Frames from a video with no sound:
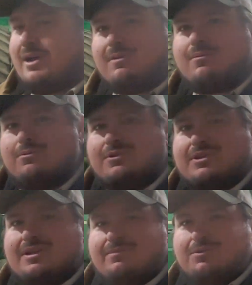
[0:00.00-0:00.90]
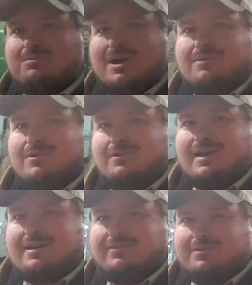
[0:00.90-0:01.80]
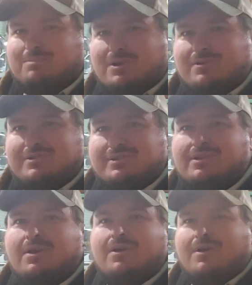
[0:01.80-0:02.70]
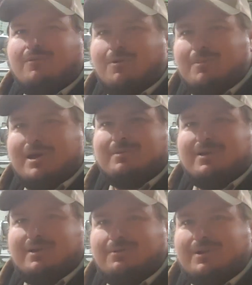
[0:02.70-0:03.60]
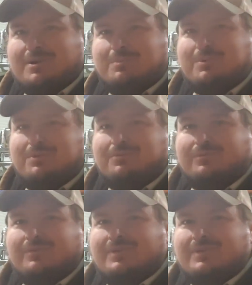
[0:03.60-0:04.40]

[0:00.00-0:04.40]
I want to give you my real life experiences, or maybe it'll help you.